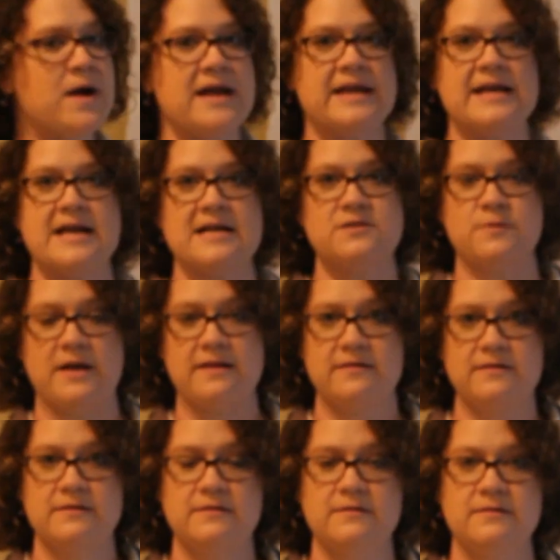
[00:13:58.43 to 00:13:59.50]
I connect
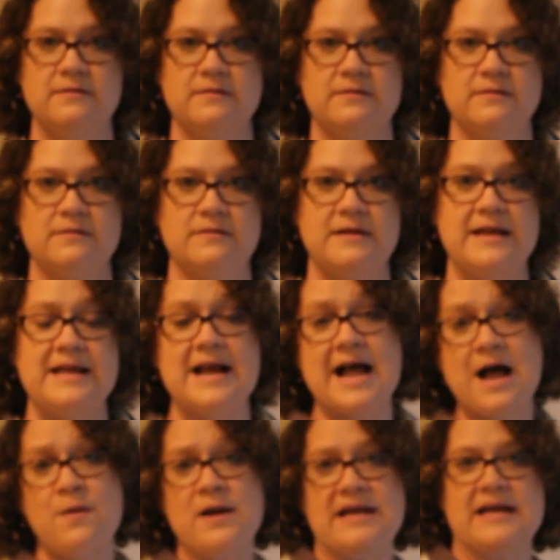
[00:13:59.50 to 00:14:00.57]
with and
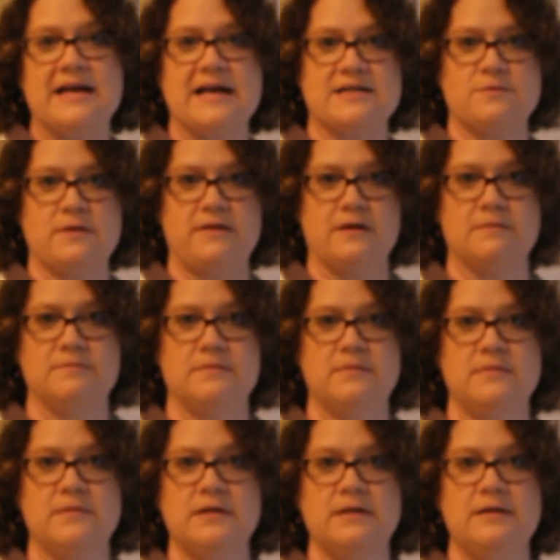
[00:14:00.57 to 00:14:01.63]
how I connect with them.
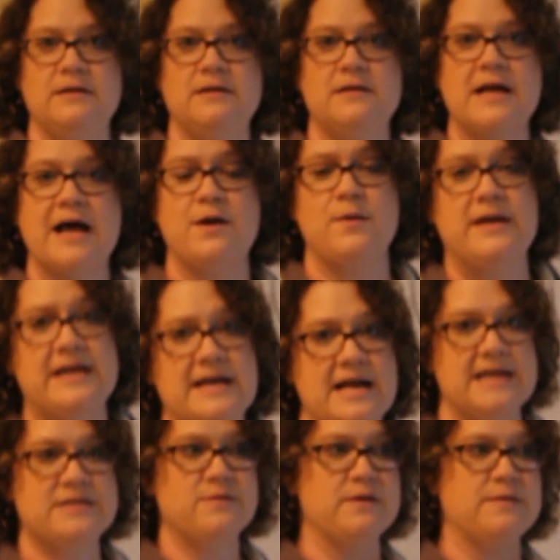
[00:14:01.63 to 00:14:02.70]
How do I
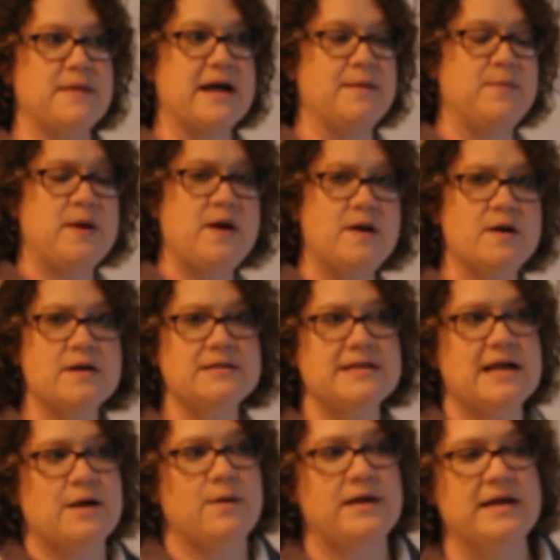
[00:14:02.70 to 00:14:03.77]
connect my parents?
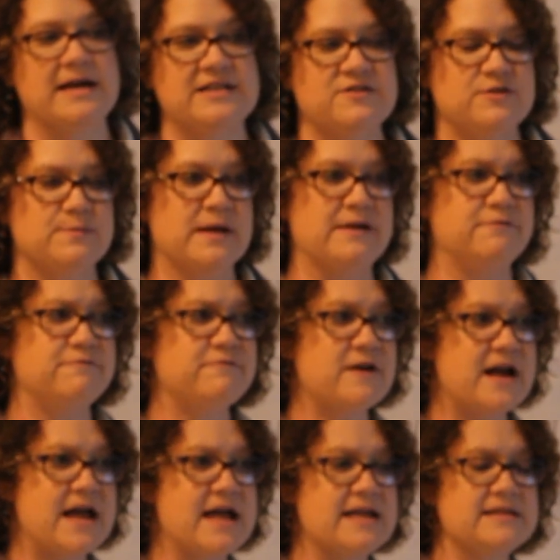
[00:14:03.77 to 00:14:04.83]
How do I connect with my
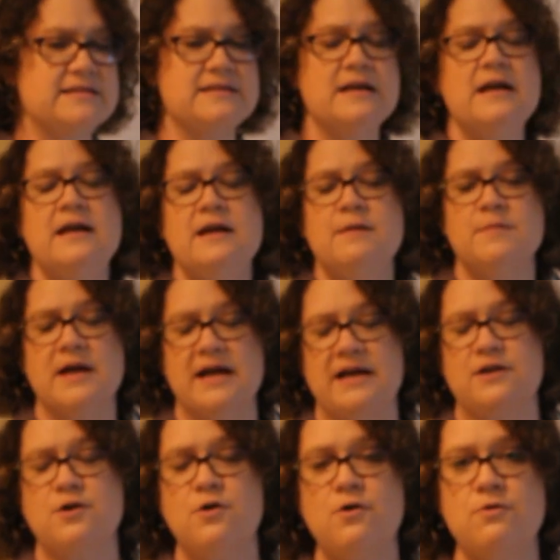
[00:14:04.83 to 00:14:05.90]
friends,
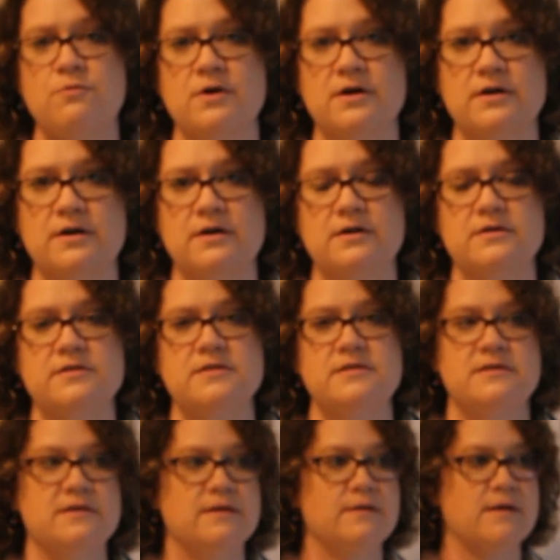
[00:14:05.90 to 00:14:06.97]
my
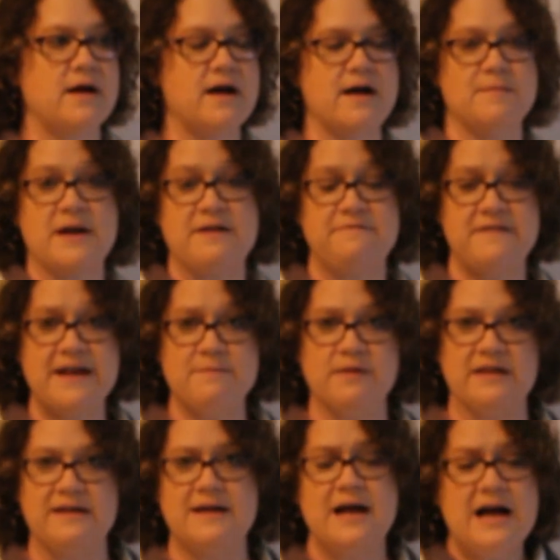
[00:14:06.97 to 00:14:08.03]
coworkers, my
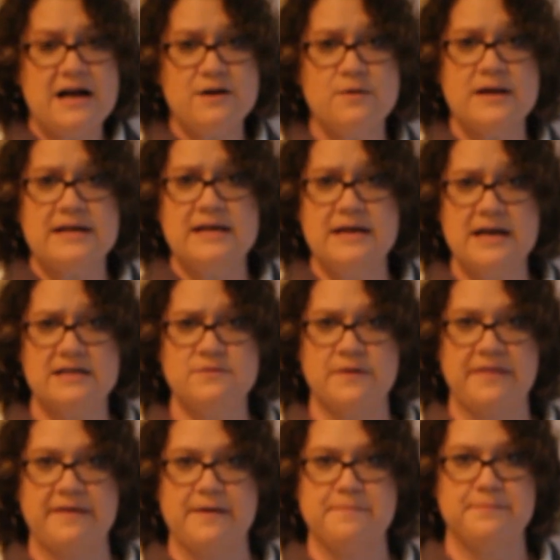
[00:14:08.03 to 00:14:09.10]
family? How do I connect
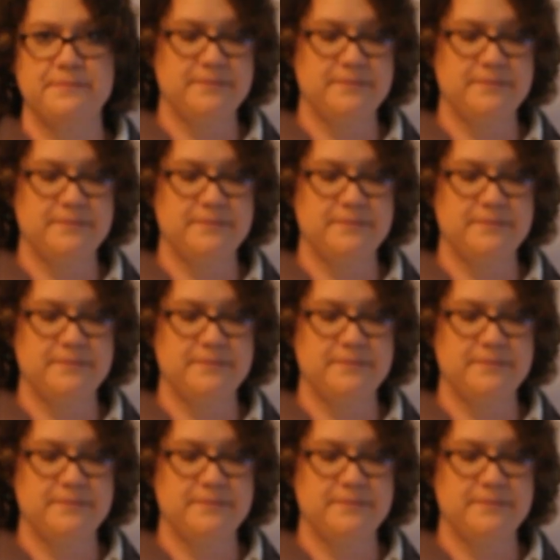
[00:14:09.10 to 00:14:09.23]
with them?